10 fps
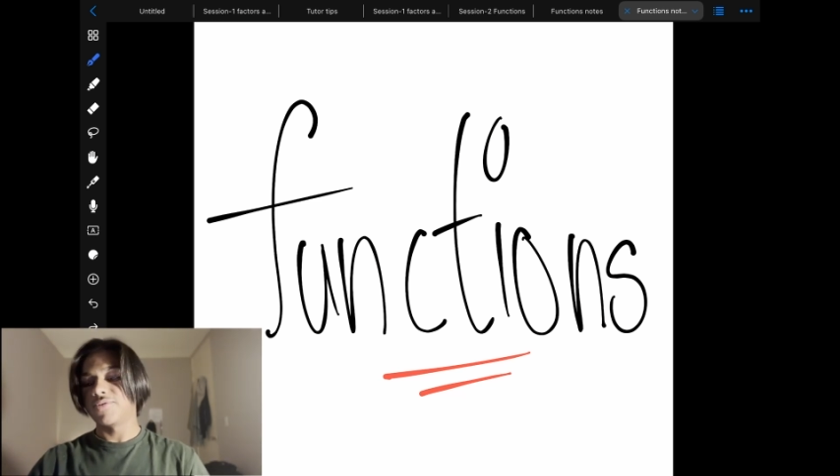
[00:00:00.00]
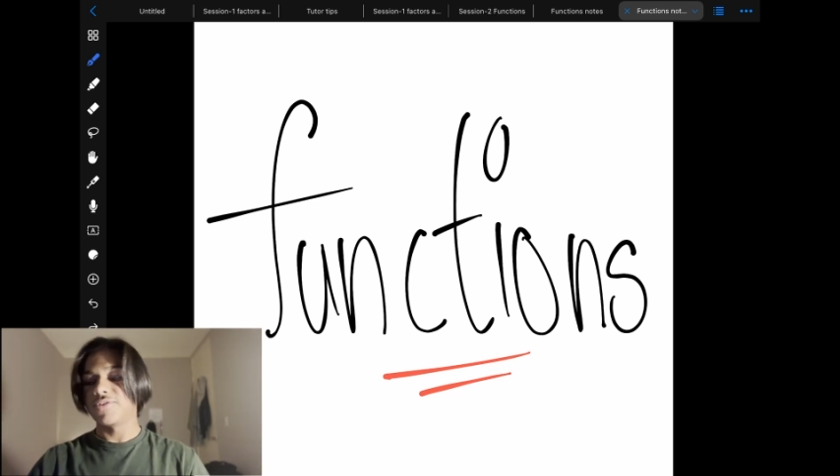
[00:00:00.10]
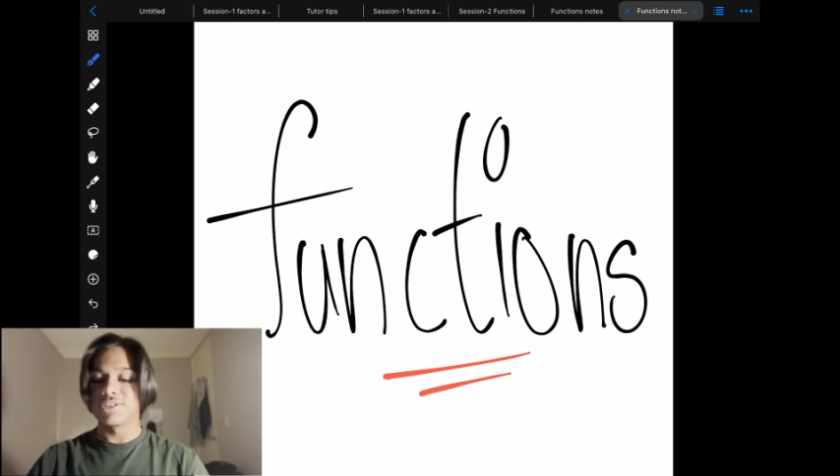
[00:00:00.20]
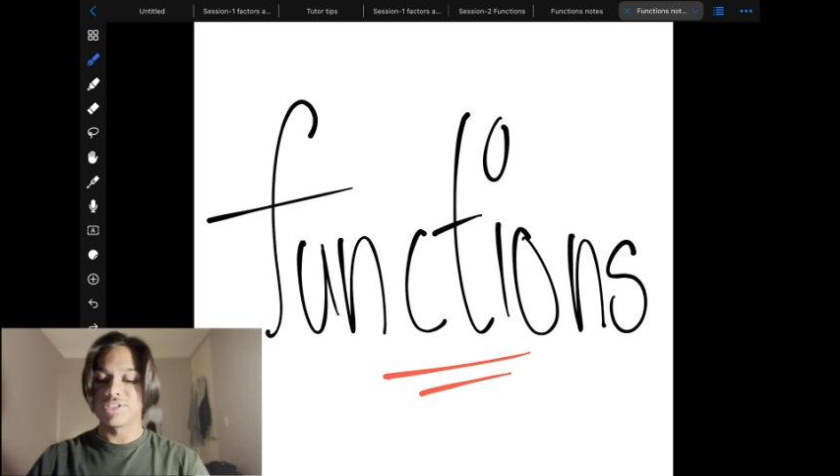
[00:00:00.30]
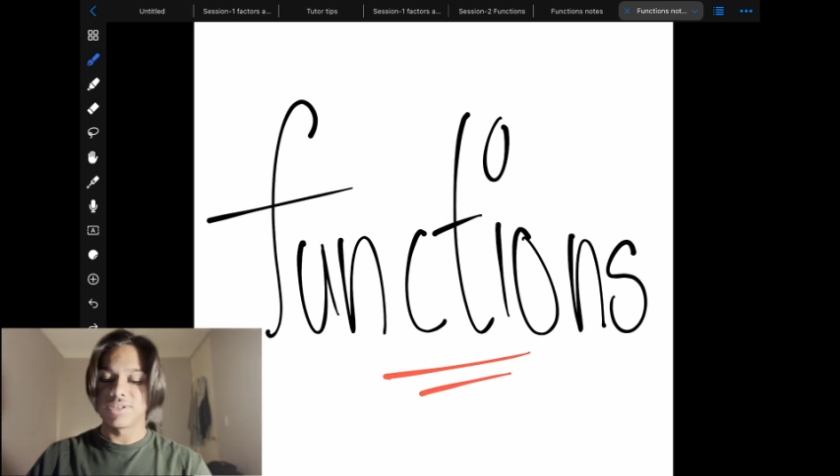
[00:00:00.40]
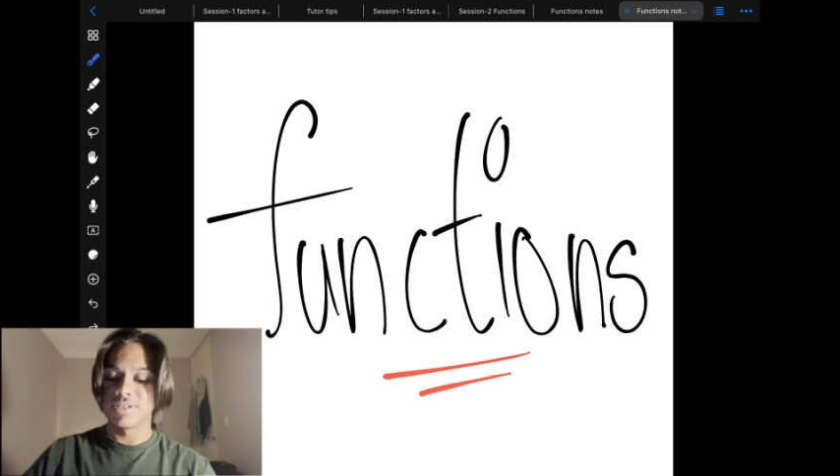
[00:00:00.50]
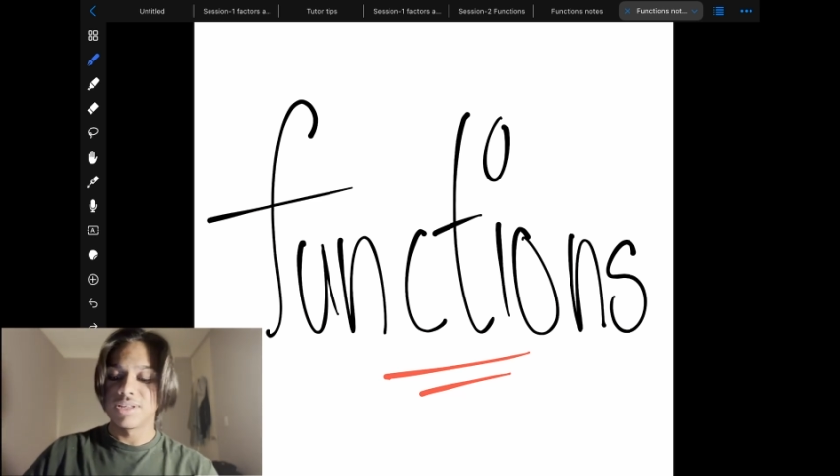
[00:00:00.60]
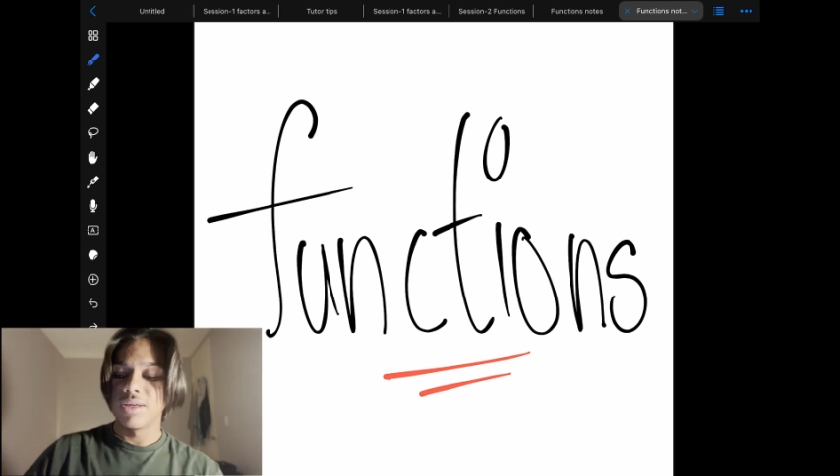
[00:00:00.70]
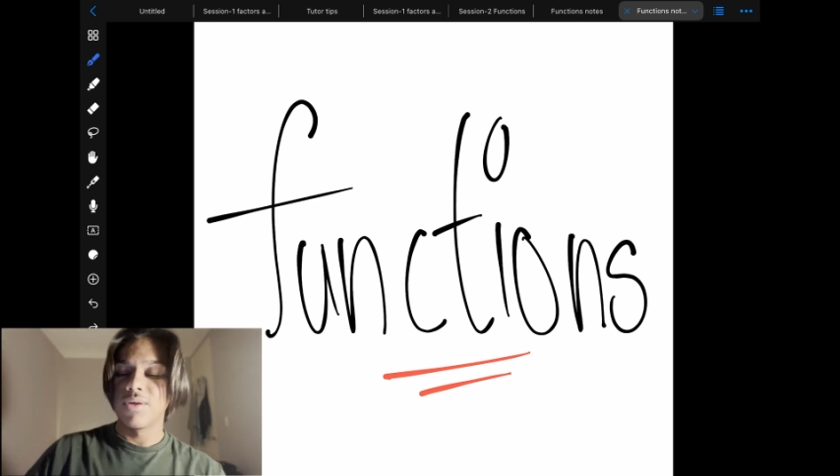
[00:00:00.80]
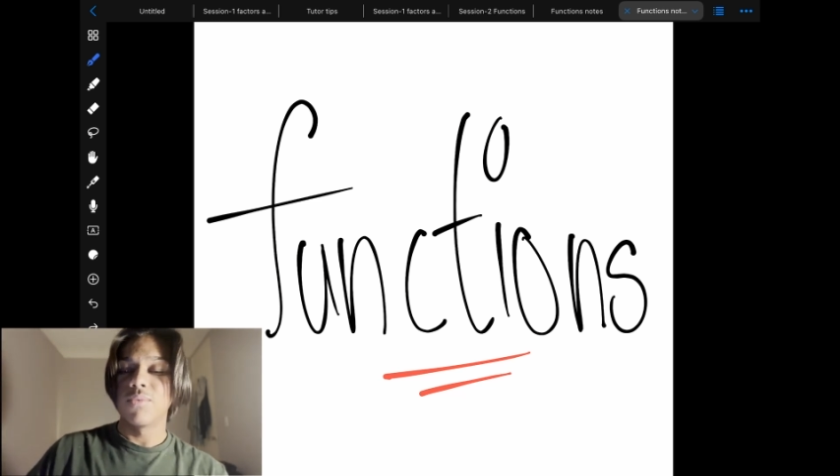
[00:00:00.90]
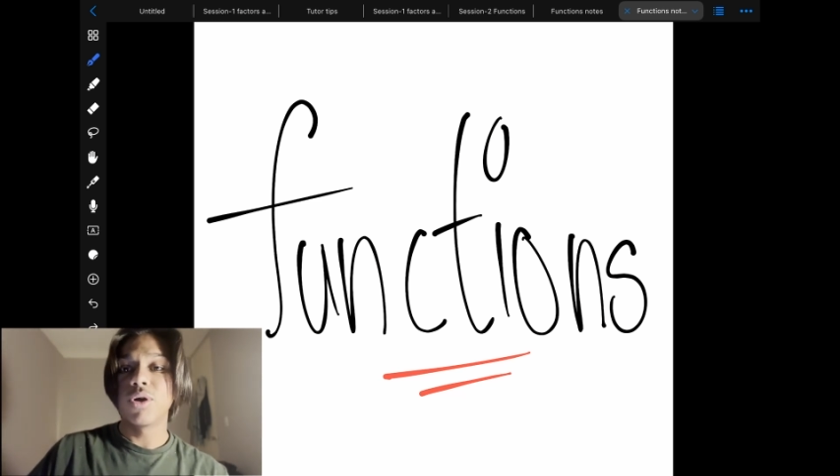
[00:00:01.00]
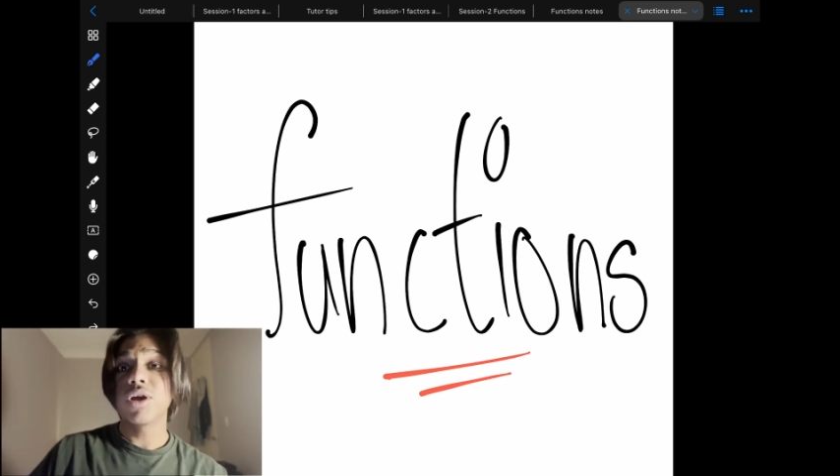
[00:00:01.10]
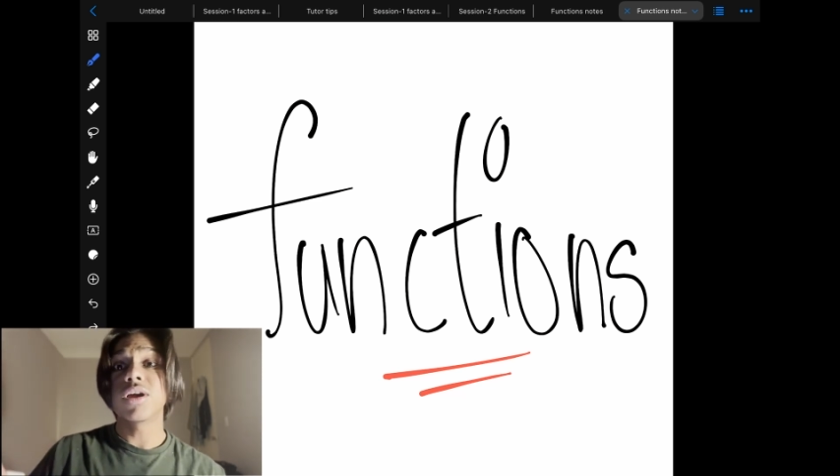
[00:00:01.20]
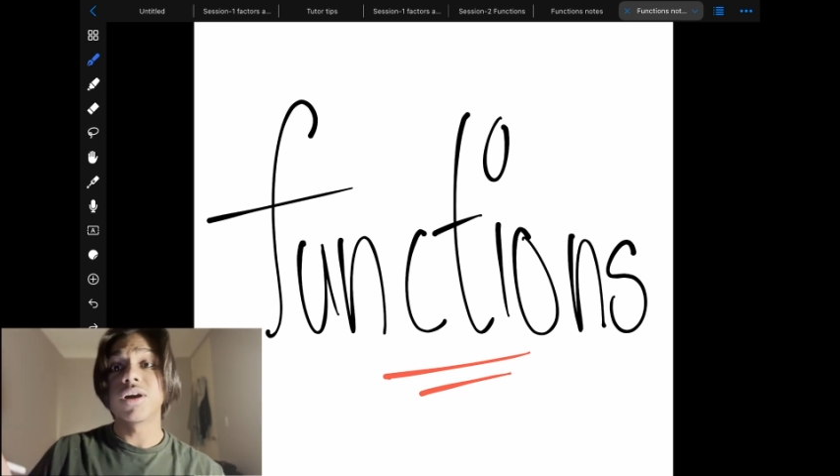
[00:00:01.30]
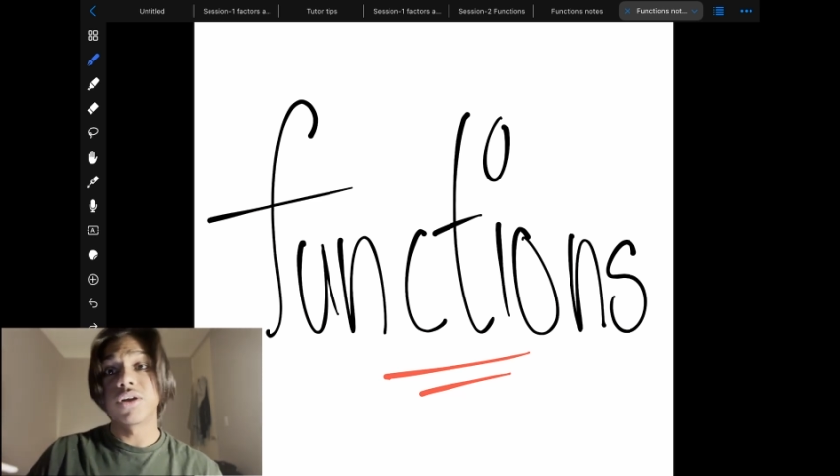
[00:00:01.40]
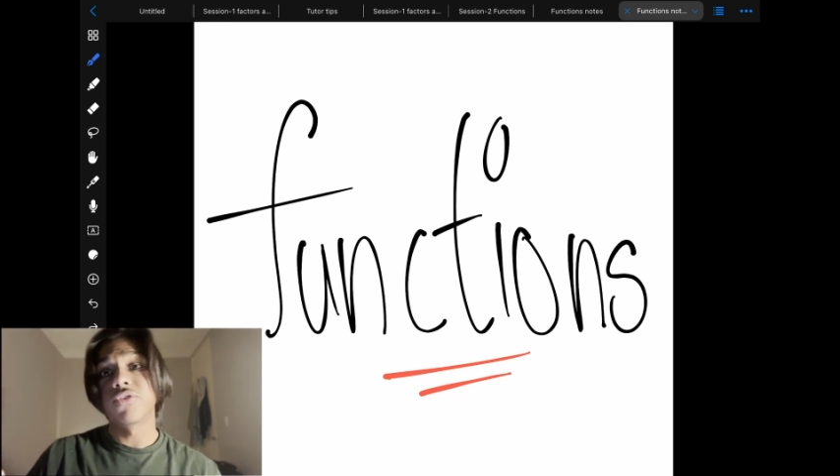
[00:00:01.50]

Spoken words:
functions. What are